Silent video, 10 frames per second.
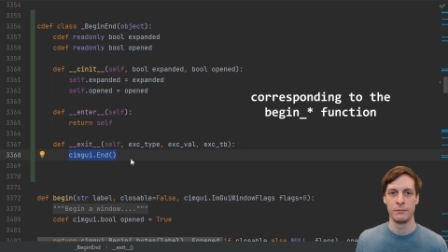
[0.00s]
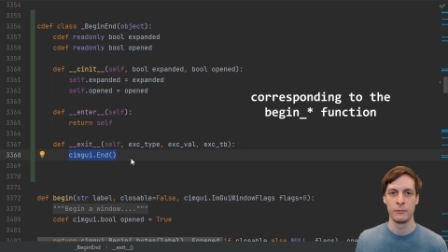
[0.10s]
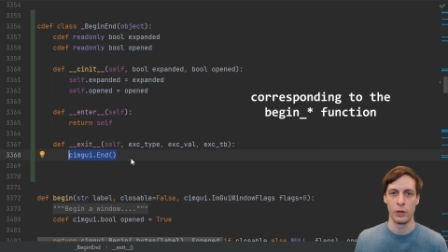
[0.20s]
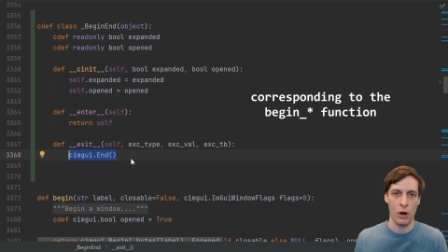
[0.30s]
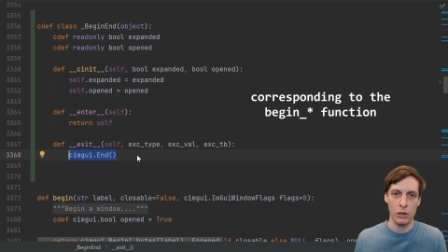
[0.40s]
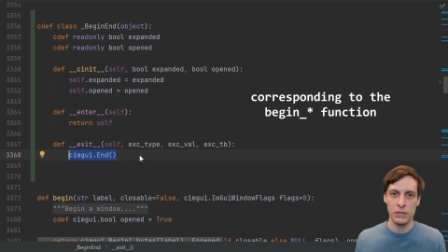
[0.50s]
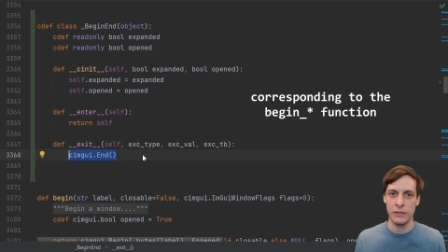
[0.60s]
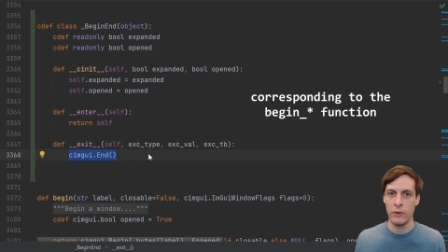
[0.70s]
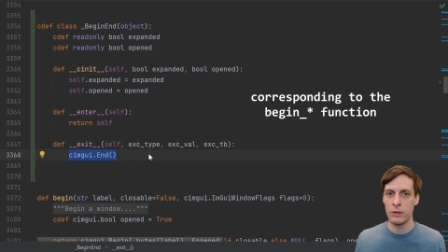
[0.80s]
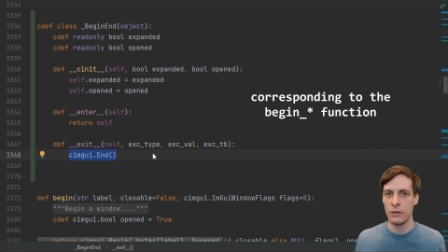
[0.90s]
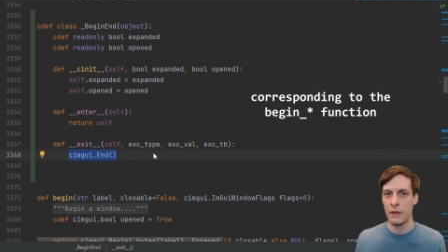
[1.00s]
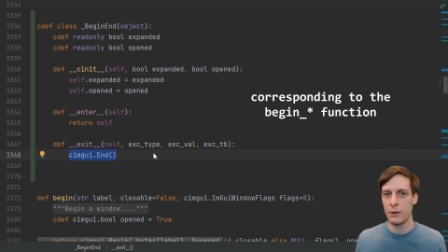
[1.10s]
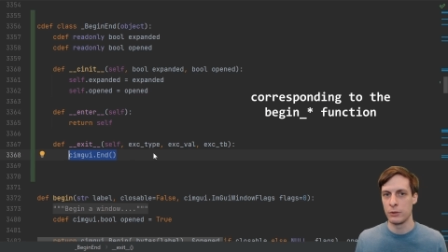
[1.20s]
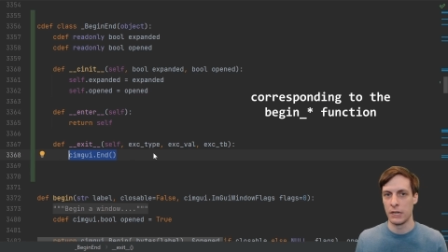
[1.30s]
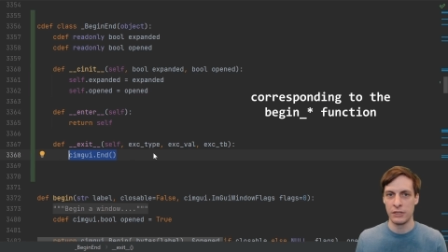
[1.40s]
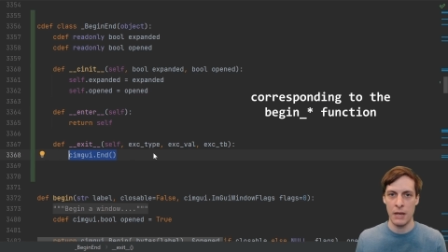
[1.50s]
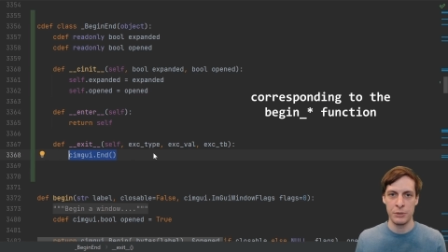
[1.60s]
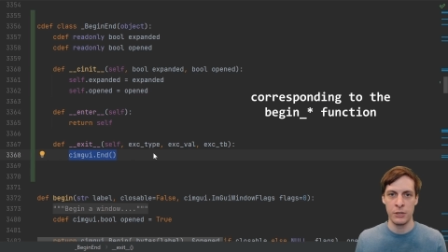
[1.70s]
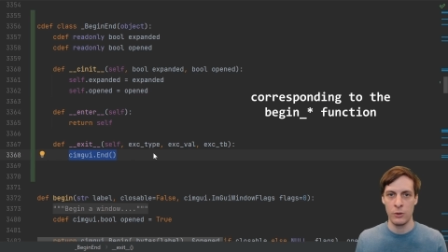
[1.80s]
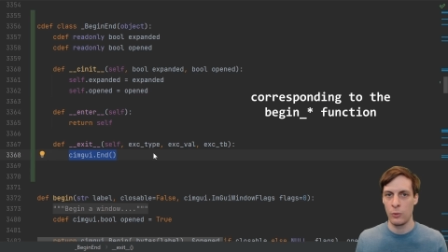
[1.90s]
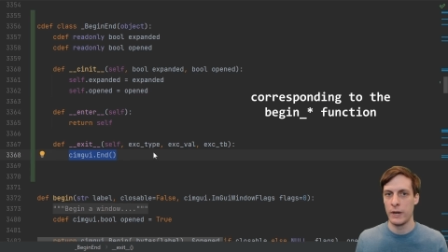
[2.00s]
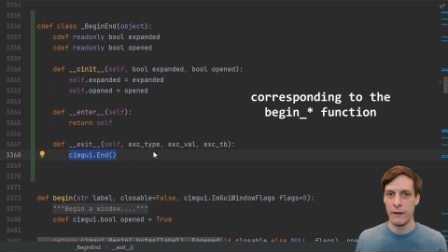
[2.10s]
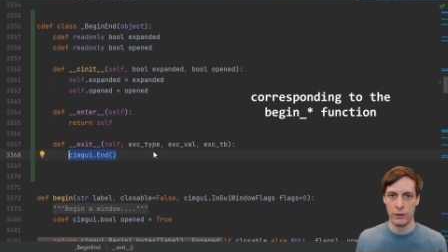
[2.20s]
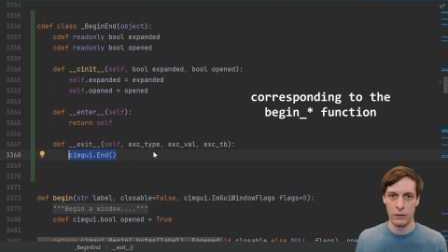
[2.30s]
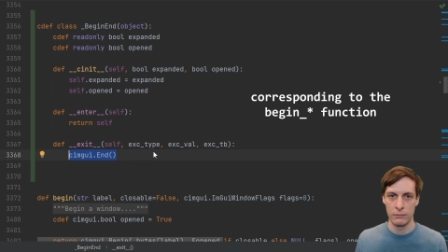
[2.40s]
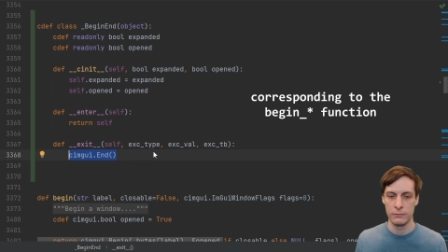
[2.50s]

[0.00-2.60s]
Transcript: regardless of whether or not there was an exception or whatever.